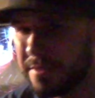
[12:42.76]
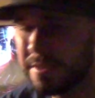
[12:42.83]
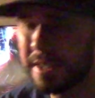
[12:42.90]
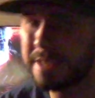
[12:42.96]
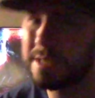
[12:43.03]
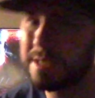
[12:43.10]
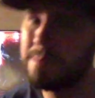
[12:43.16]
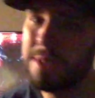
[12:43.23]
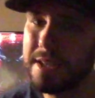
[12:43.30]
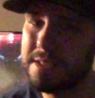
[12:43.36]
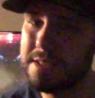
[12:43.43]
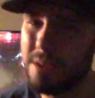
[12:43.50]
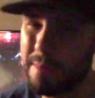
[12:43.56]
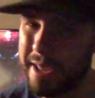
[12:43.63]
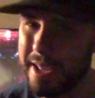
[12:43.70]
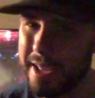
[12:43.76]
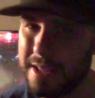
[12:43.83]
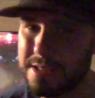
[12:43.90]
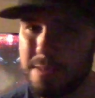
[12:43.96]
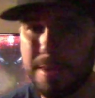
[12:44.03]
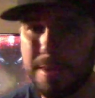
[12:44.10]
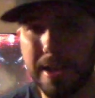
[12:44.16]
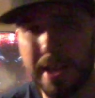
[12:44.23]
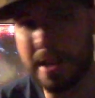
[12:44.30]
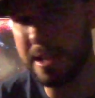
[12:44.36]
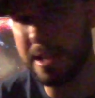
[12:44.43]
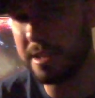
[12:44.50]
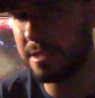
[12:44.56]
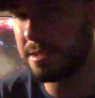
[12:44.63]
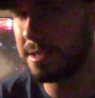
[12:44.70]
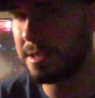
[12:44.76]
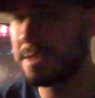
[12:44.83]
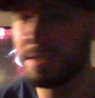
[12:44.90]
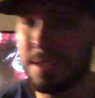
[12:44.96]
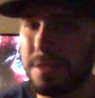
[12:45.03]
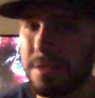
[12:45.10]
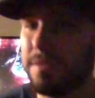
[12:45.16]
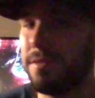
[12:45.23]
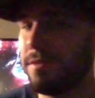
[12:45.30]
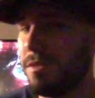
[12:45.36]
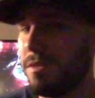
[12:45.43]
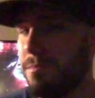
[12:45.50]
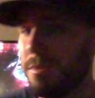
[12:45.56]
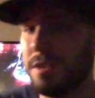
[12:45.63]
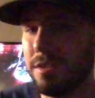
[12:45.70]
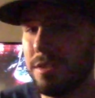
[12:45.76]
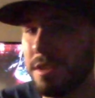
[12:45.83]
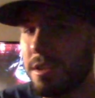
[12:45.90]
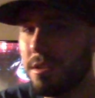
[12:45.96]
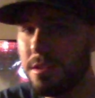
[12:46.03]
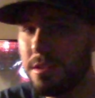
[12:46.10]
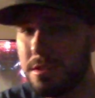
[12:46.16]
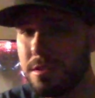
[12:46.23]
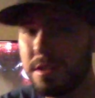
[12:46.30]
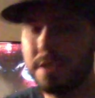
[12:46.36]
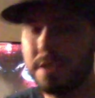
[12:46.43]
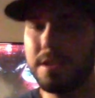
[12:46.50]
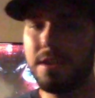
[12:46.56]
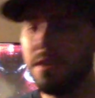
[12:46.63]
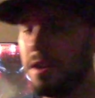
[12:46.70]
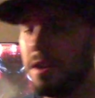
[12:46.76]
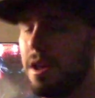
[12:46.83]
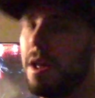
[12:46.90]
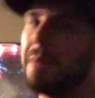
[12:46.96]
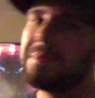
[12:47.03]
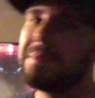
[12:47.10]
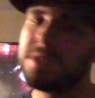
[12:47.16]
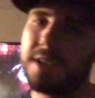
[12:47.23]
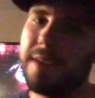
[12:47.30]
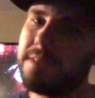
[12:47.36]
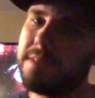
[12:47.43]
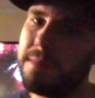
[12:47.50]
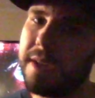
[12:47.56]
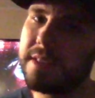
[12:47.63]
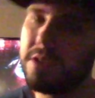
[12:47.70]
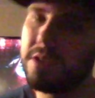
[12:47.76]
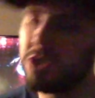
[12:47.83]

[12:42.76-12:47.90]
like some things. There'll be hints. They'll be like, hey, does this look familiar? So you have to make those